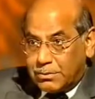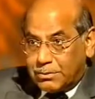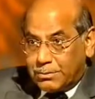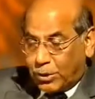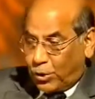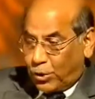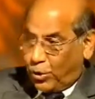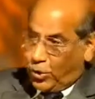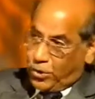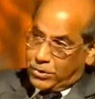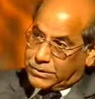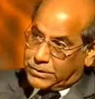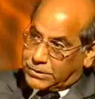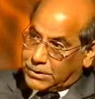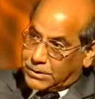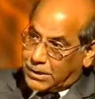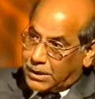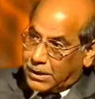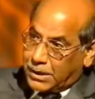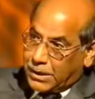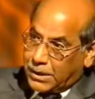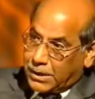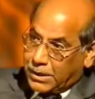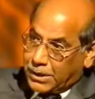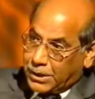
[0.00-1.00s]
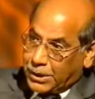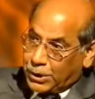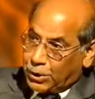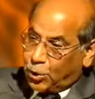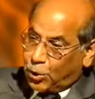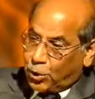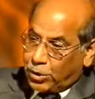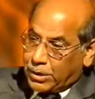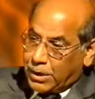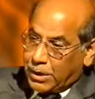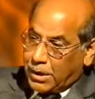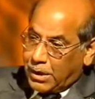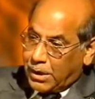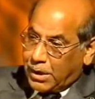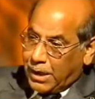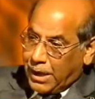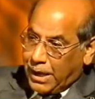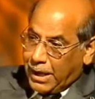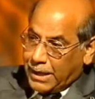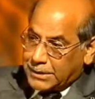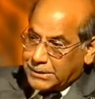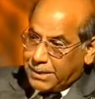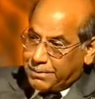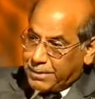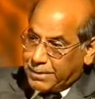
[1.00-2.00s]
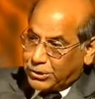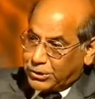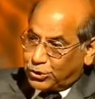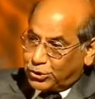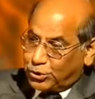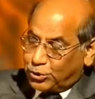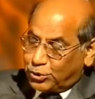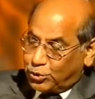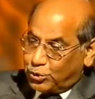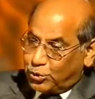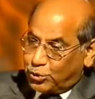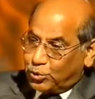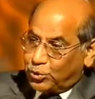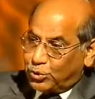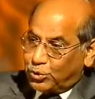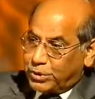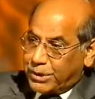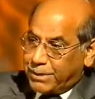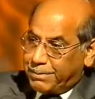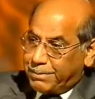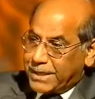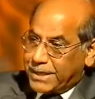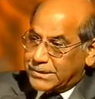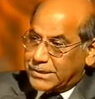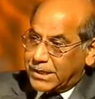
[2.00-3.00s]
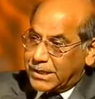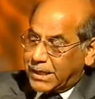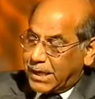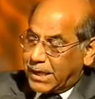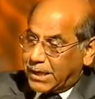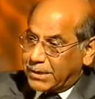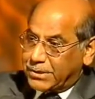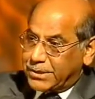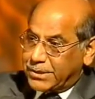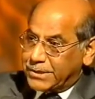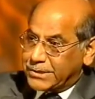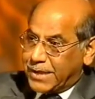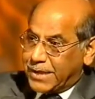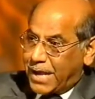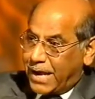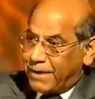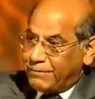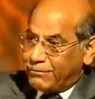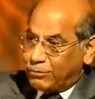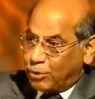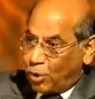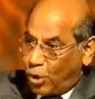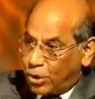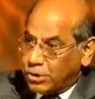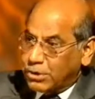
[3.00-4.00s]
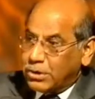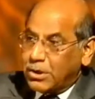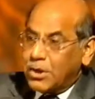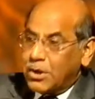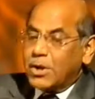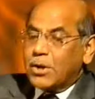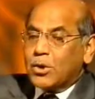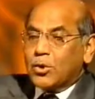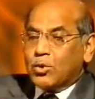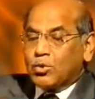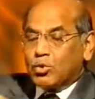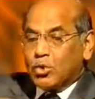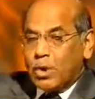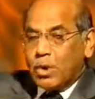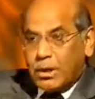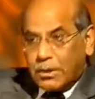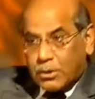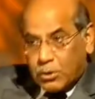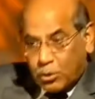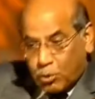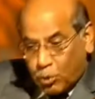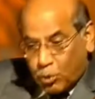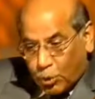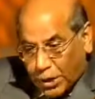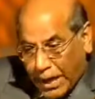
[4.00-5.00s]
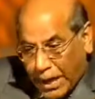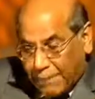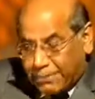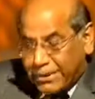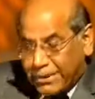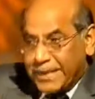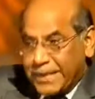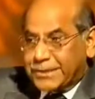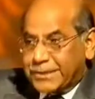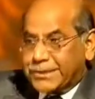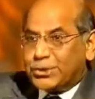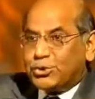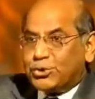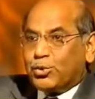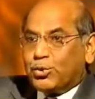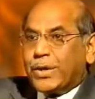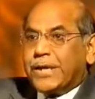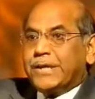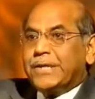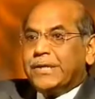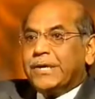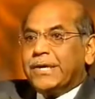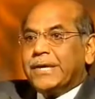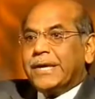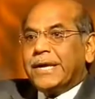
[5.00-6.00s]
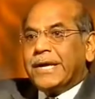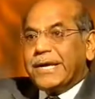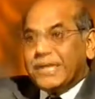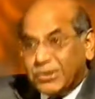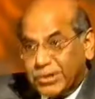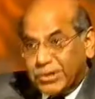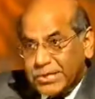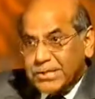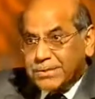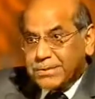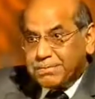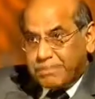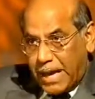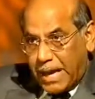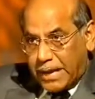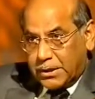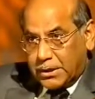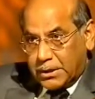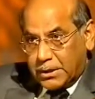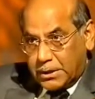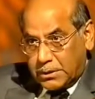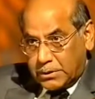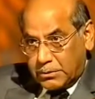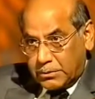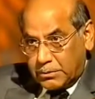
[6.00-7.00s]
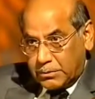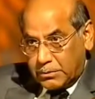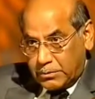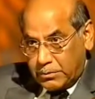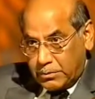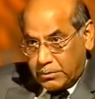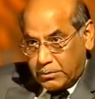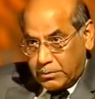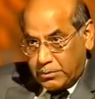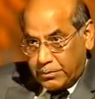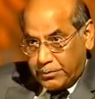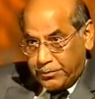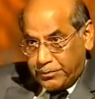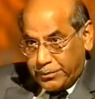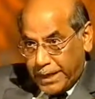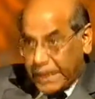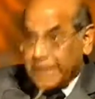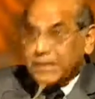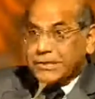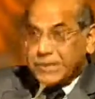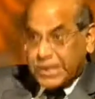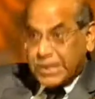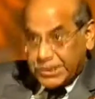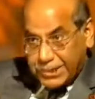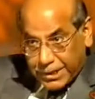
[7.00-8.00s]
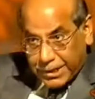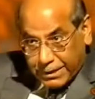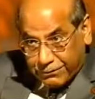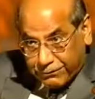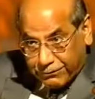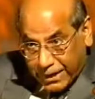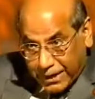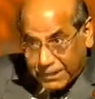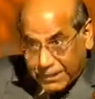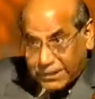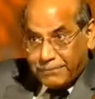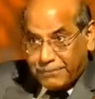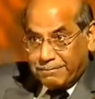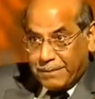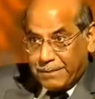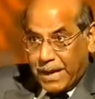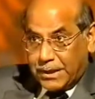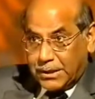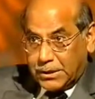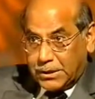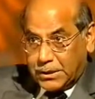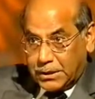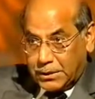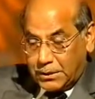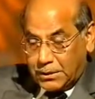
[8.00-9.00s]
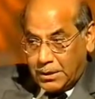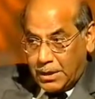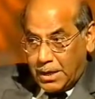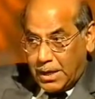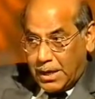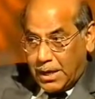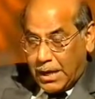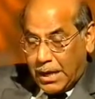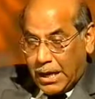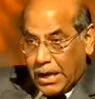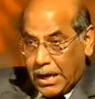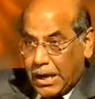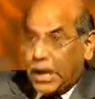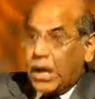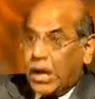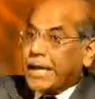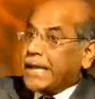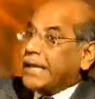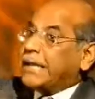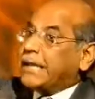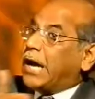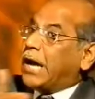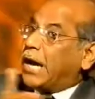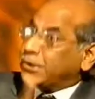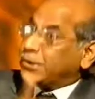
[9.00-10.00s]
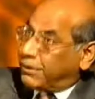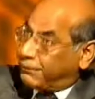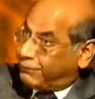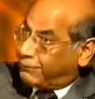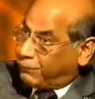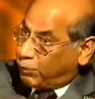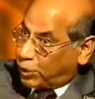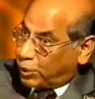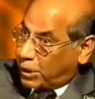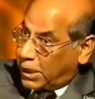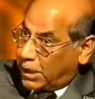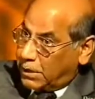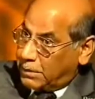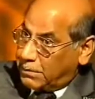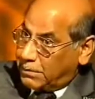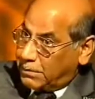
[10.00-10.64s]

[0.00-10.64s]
Because, as I mentioned to you, the basic countries have not collaborated together in this manner, in such an effective manner, in other fora.